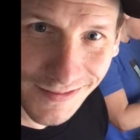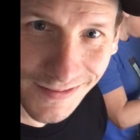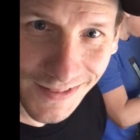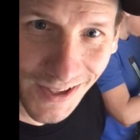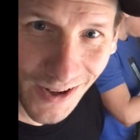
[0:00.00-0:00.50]

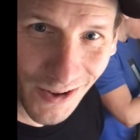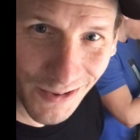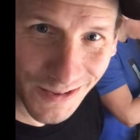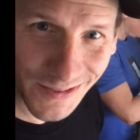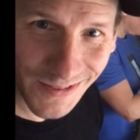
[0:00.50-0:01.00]
No,
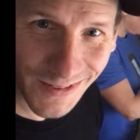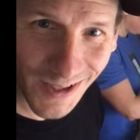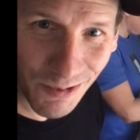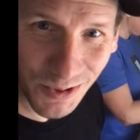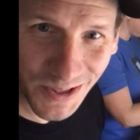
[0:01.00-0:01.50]

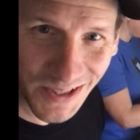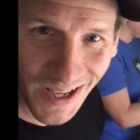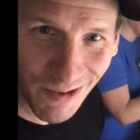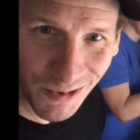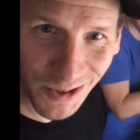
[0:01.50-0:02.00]
I would
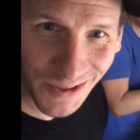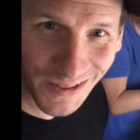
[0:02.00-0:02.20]
never.